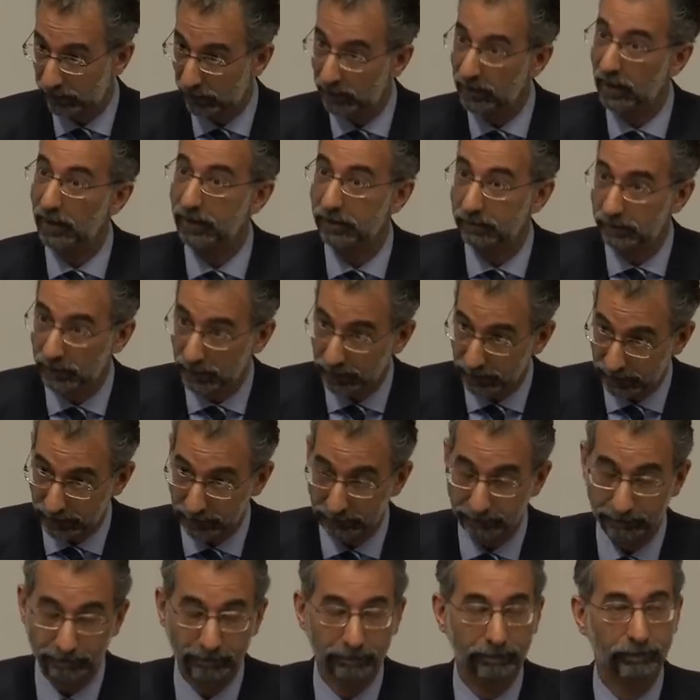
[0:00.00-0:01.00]
for another murder,
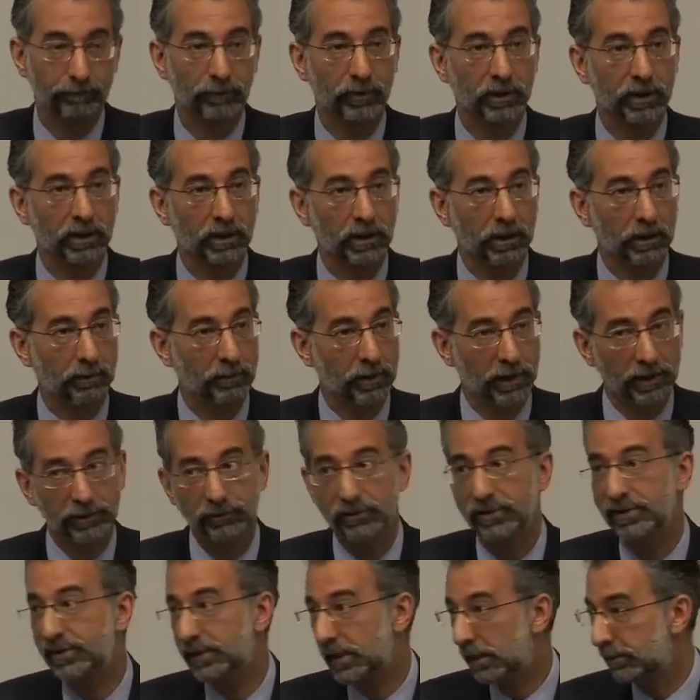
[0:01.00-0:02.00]
a
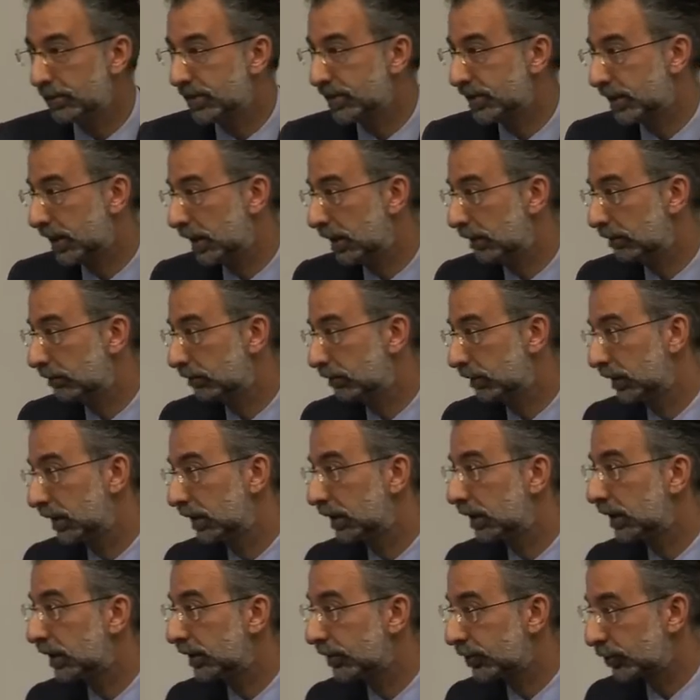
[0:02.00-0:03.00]
murder in Somers Town
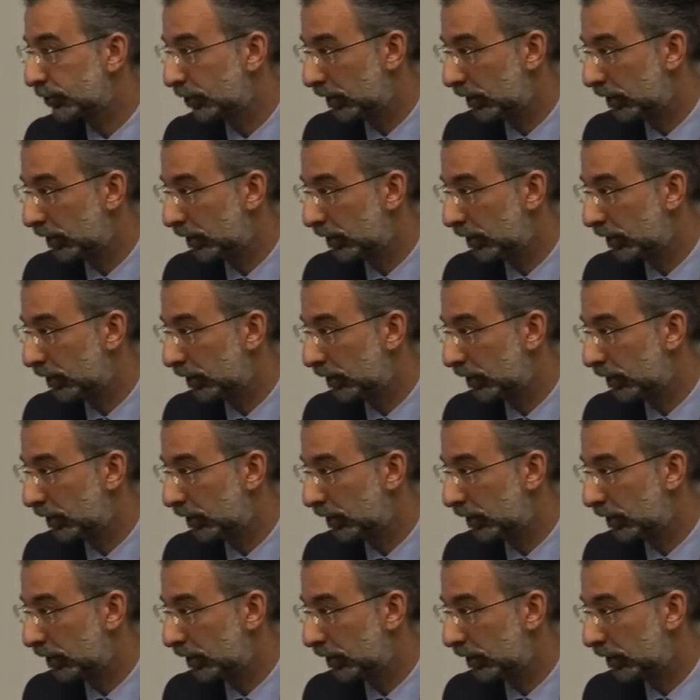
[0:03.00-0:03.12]
on King's